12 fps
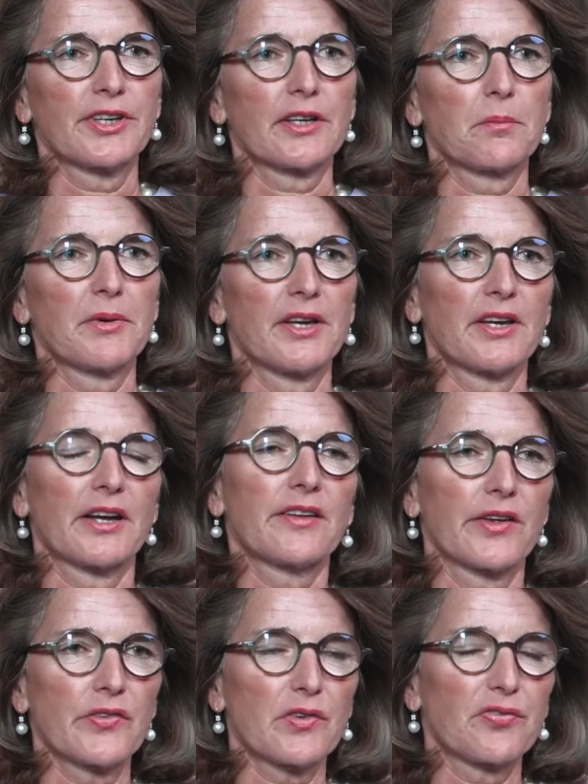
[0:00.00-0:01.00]
yet been
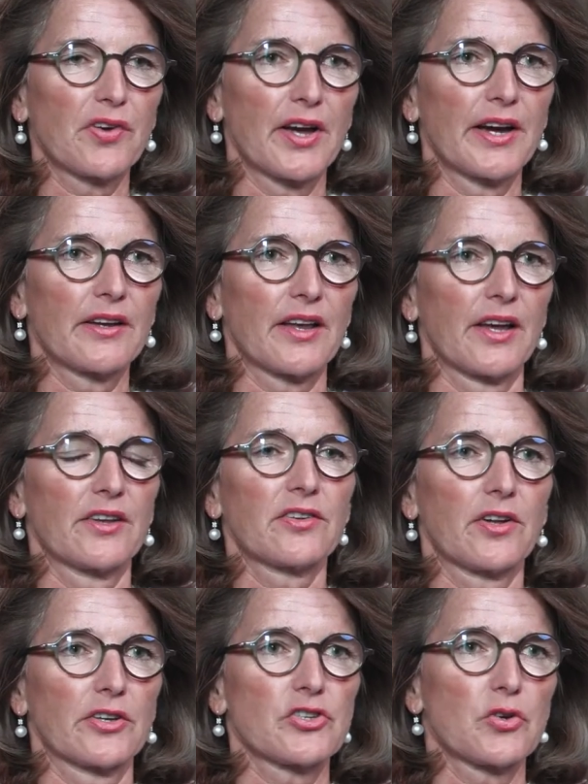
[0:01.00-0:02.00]
identified as
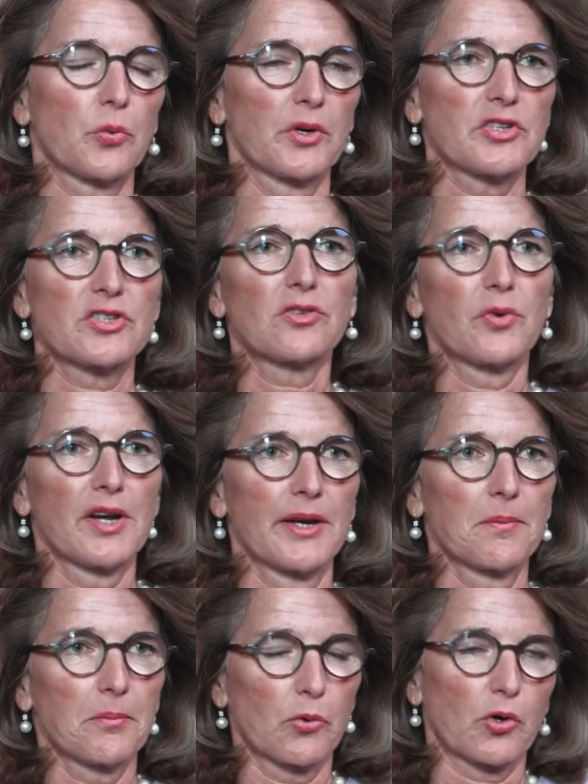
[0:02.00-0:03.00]
such, which is
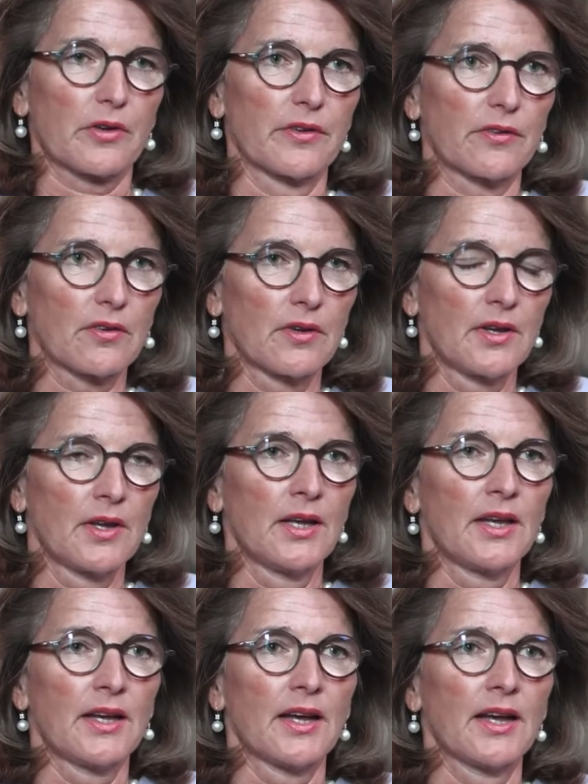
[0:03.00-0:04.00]
really important.
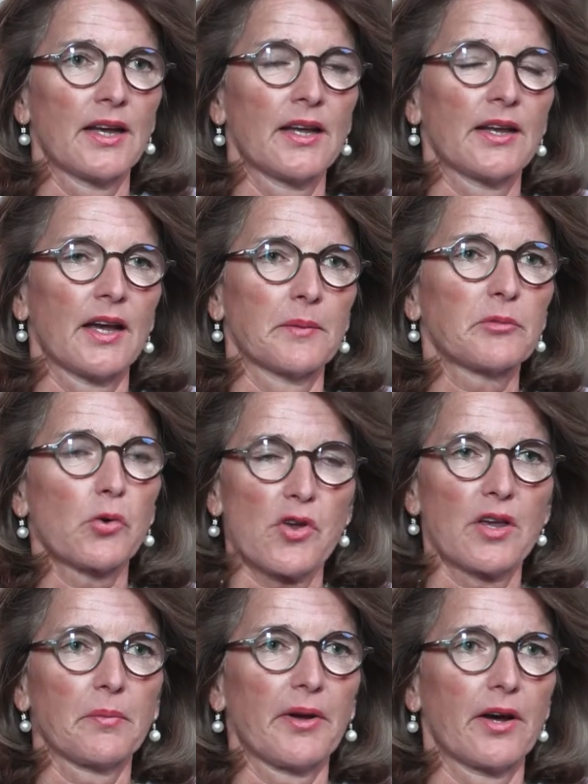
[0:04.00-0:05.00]
And I'm
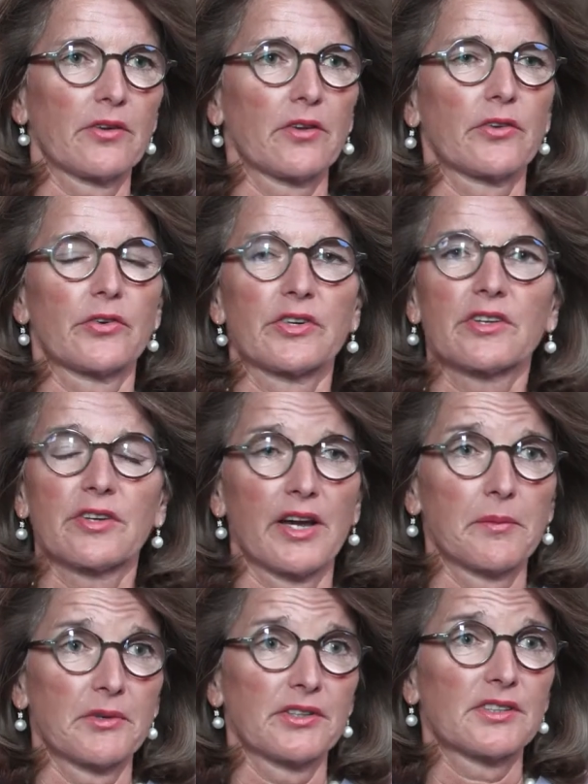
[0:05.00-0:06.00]
talking about the
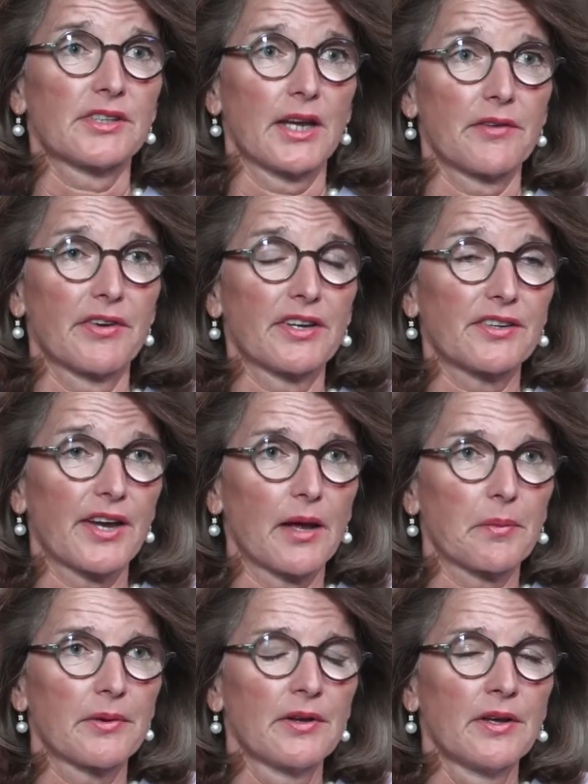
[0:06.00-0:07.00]
retirement savings
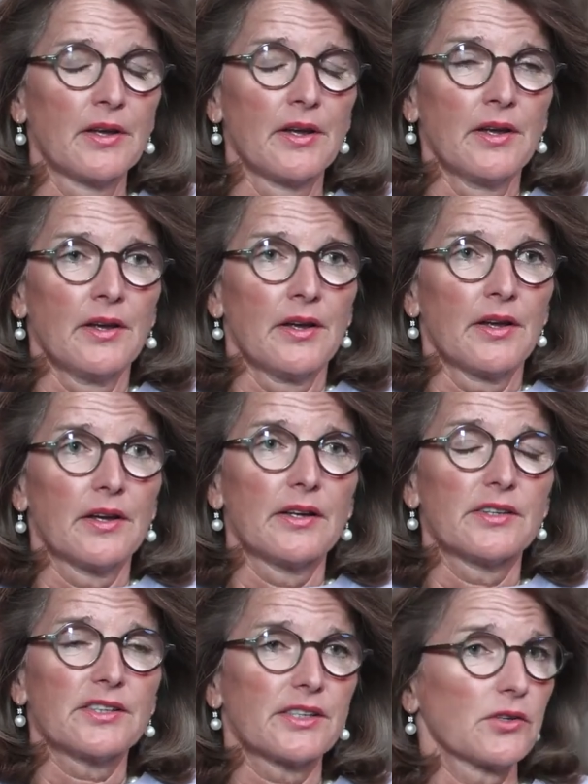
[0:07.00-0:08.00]
gap.
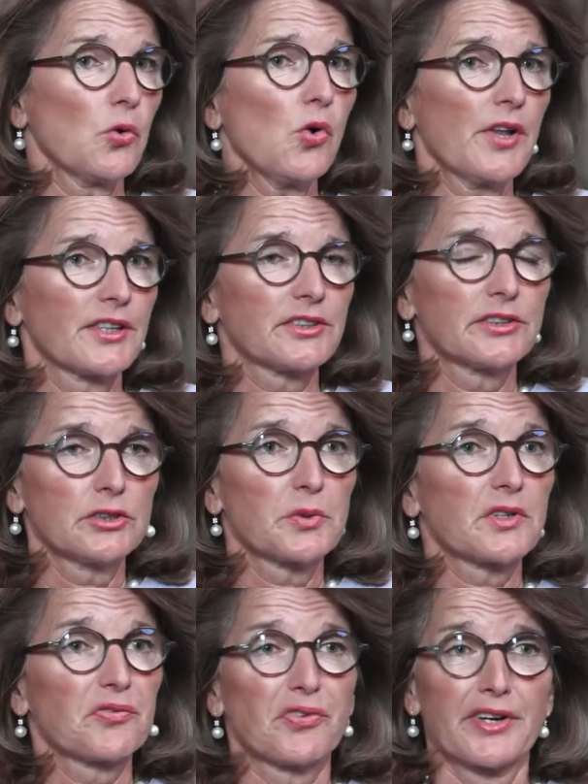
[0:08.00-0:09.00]
Uh, this all has to do
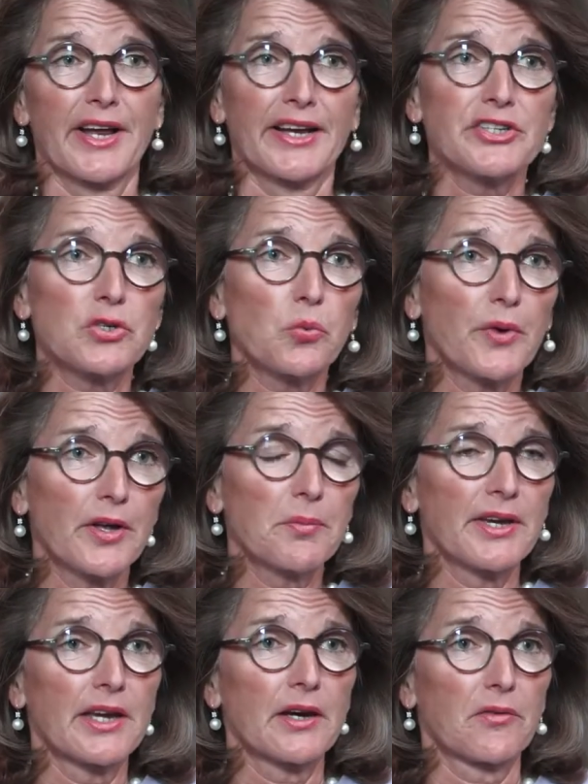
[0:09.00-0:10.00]
with the financial well
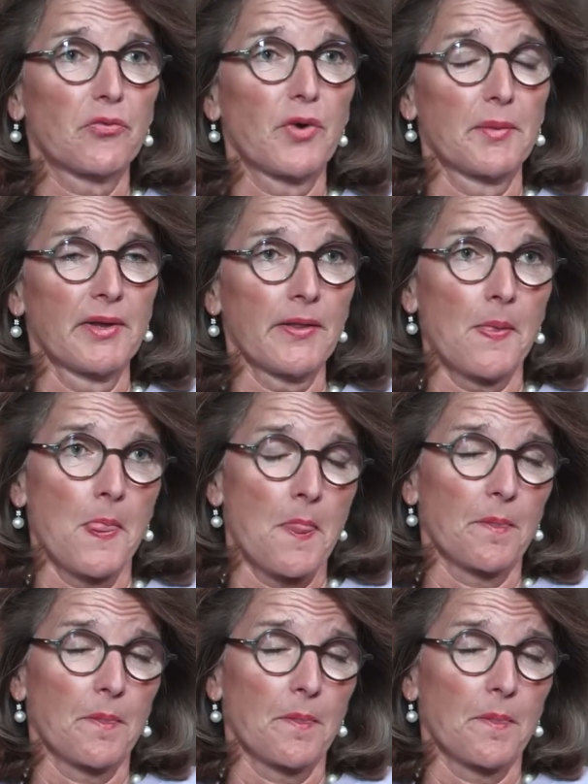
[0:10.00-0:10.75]
being of women.